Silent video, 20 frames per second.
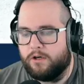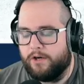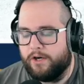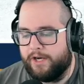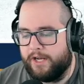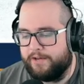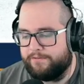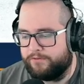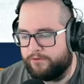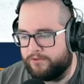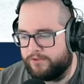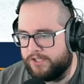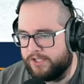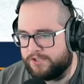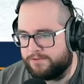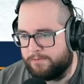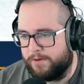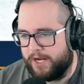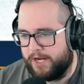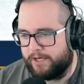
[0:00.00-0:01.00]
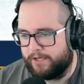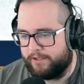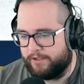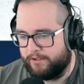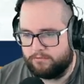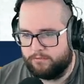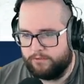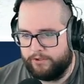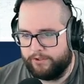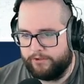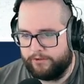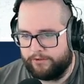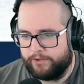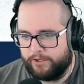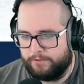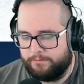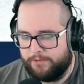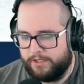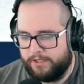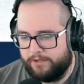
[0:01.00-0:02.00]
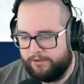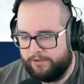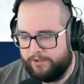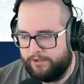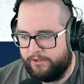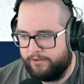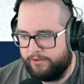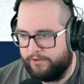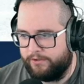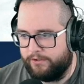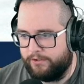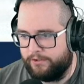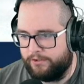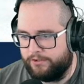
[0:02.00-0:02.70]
All right, after a touchback, we are coming out here.